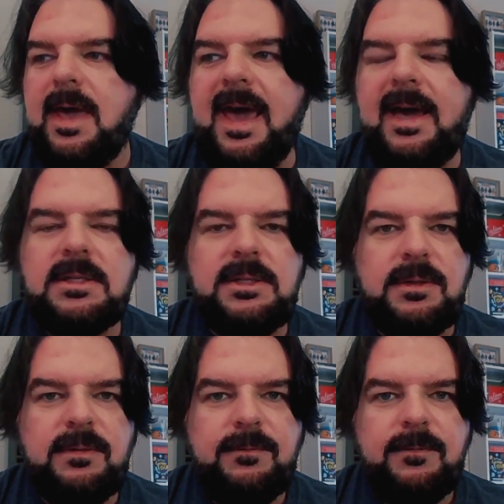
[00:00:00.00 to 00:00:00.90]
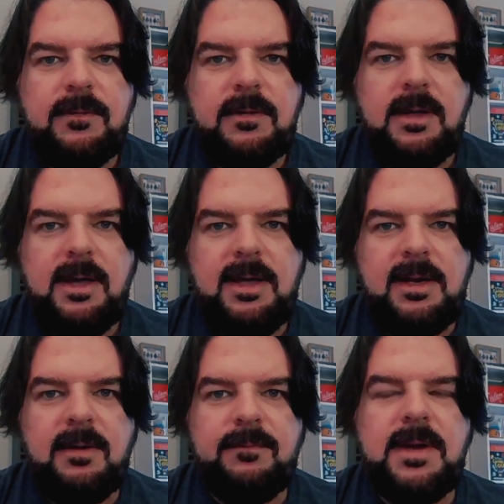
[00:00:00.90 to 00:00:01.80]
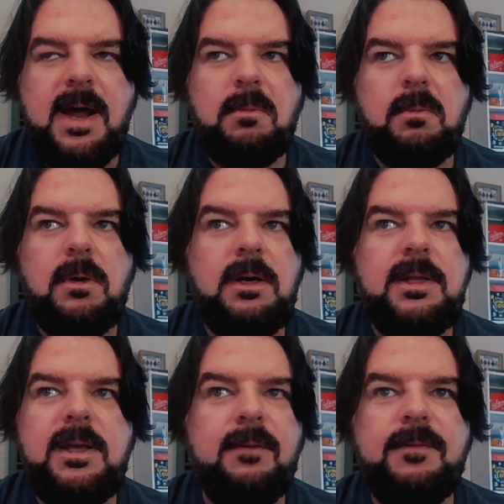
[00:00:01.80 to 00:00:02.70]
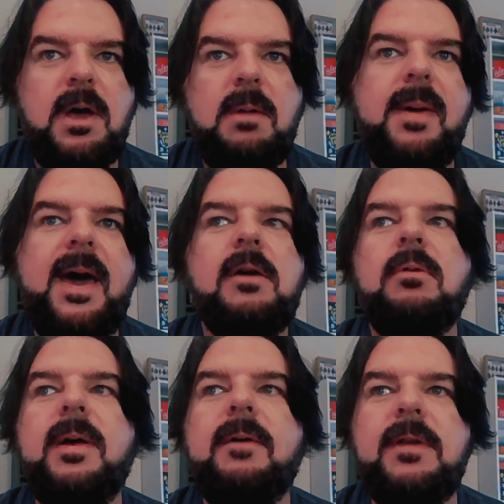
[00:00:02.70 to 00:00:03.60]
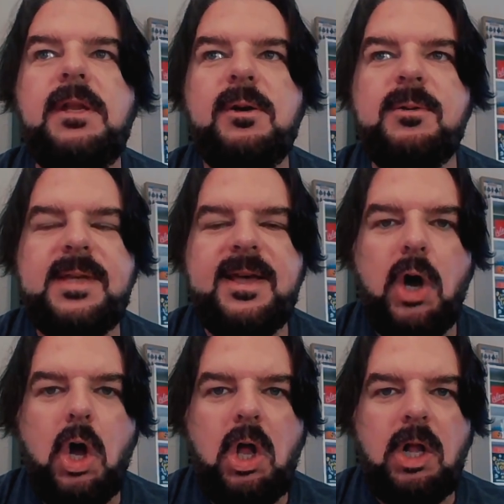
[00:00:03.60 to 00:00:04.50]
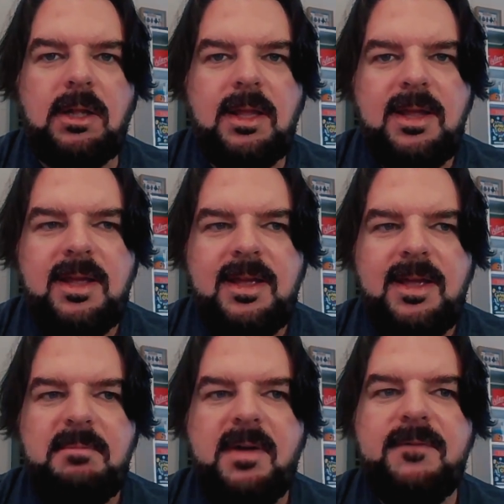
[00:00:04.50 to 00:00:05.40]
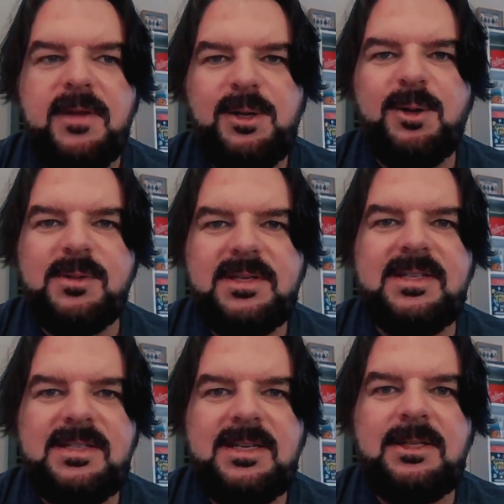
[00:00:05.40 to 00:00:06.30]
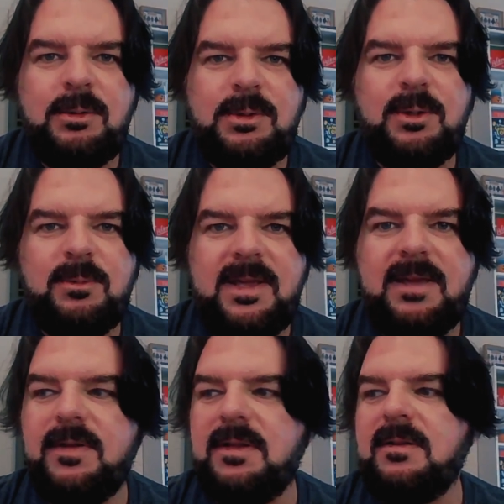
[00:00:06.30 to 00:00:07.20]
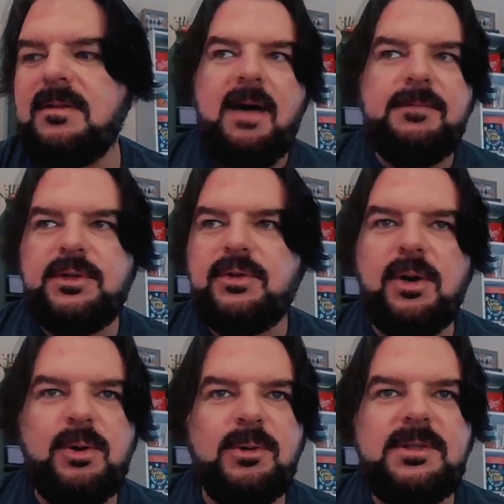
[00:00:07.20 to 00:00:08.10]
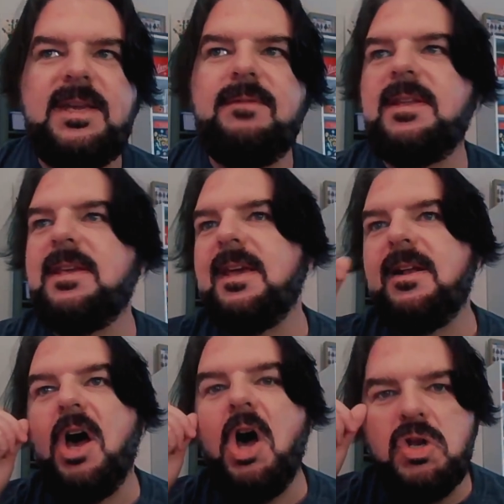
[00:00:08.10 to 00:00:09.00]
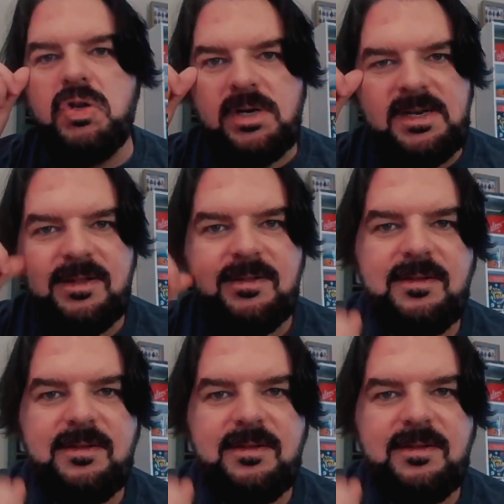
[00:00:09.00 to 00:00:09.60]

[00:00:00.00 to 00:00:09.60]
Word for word: active and I've not really have cut back on my videos at all, my videos continue to even, I've struggled to even get a hundred